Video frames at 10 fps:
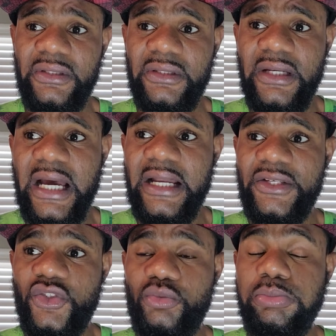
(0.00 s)
that is
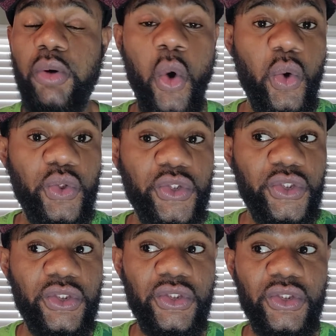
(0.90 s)

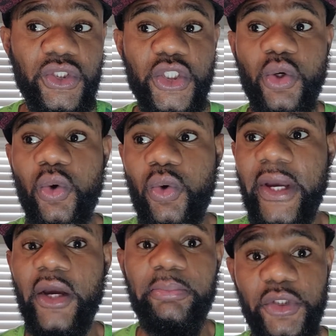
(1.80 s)
supposed to
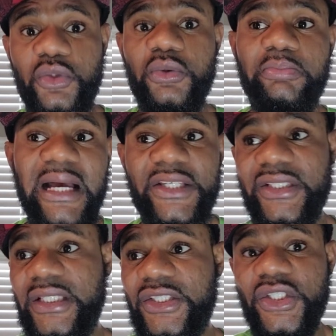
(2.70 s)
help you pass
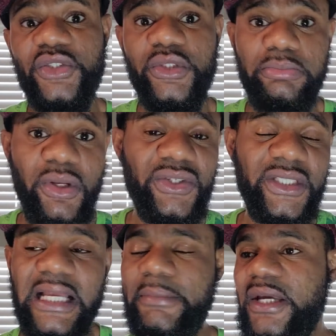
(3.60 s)
the Security Plus
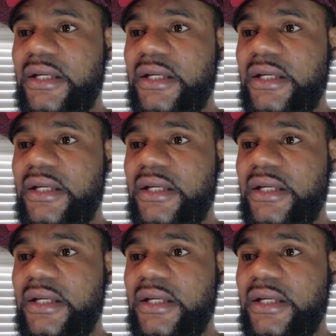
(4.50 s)
exam,